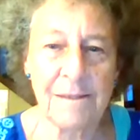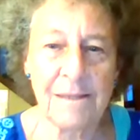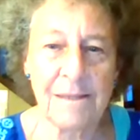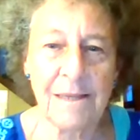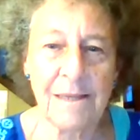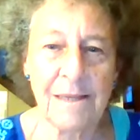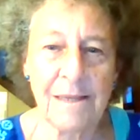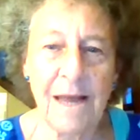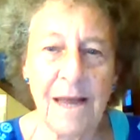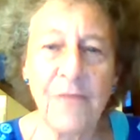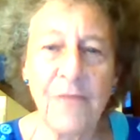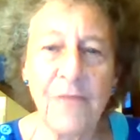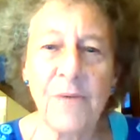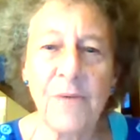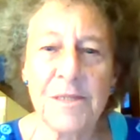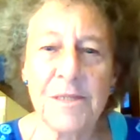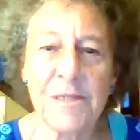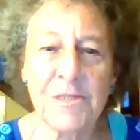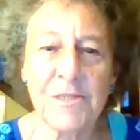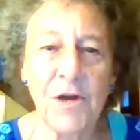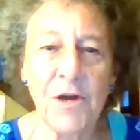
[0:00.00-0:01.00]
otherwise
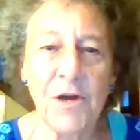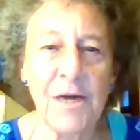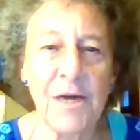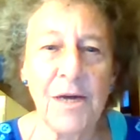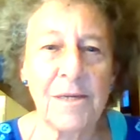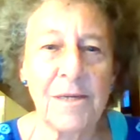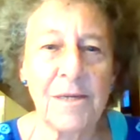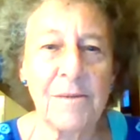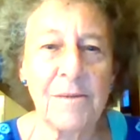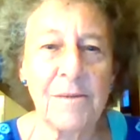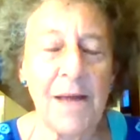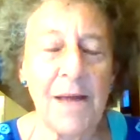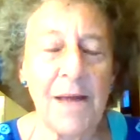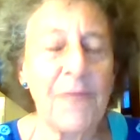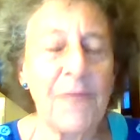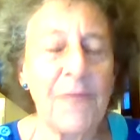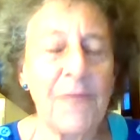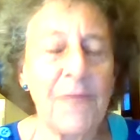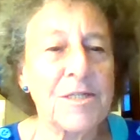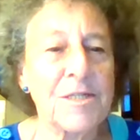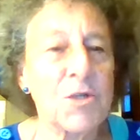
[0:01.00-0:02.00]
known
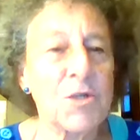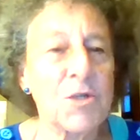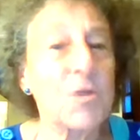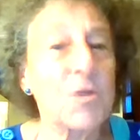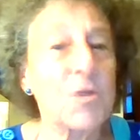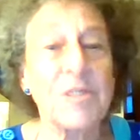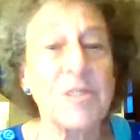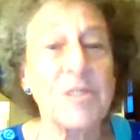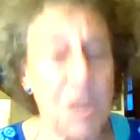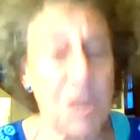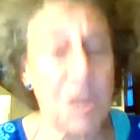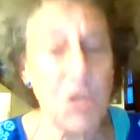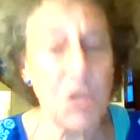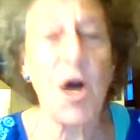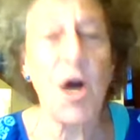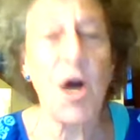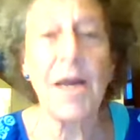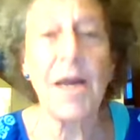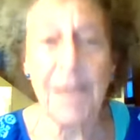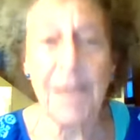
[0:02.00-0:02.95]
as not